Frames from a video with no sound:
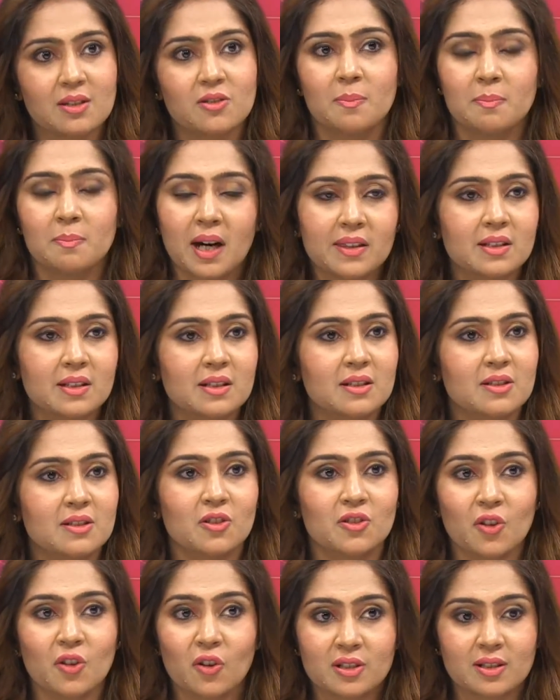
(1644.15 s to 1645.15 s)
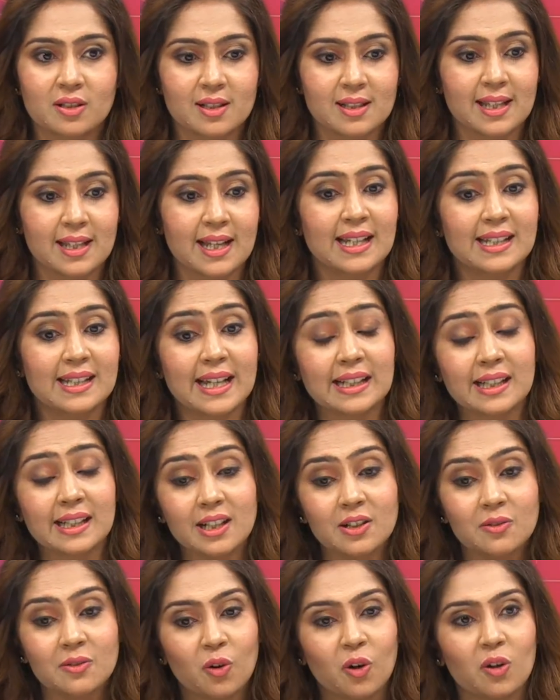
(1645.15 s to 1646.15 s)
your mothers, your daughters get
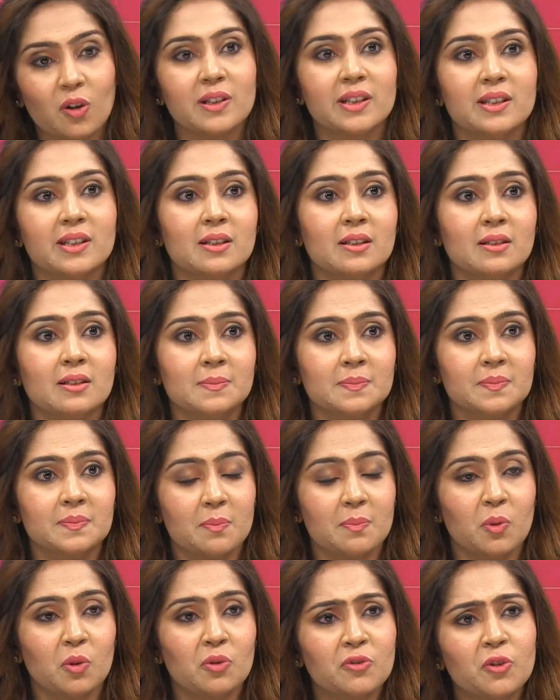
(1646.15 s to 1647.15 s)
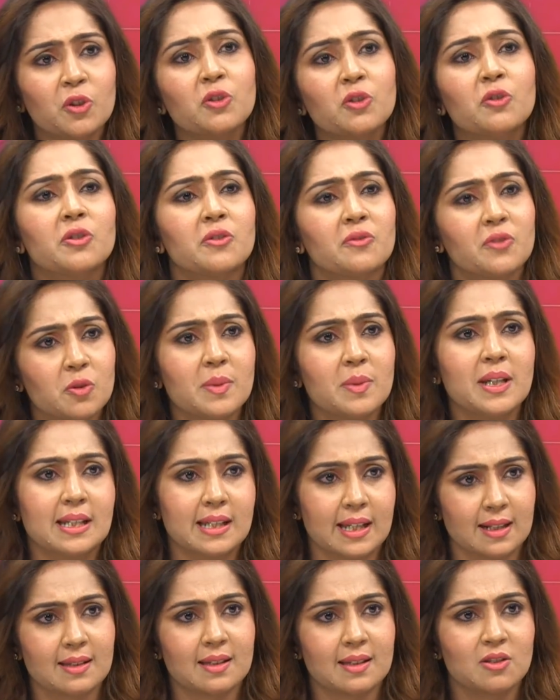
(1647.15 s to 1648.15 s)
involved in the portfolio review
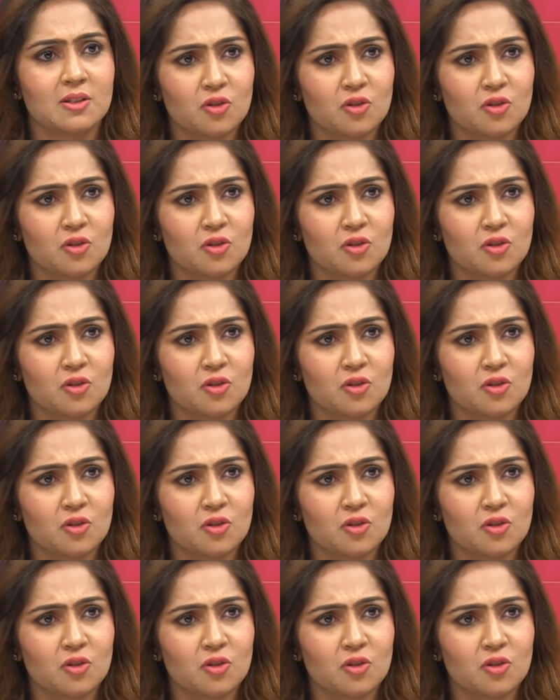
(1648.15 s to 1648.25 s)
meetings.